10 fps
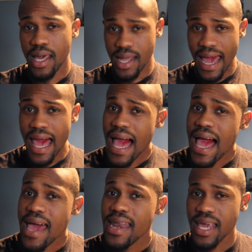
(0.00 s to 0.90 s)
it
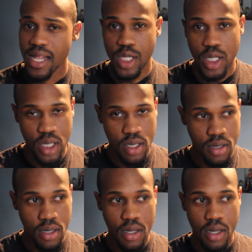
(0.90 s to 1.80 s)
had its
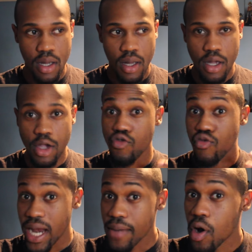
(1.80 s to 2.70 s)

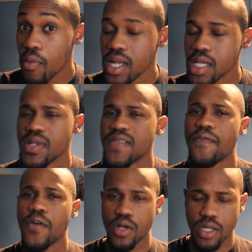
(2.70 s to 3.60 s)
great moments, but
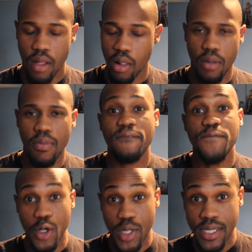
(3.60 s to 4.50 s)
first, but
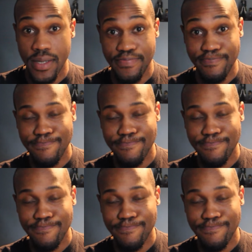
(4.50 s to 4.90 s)
first,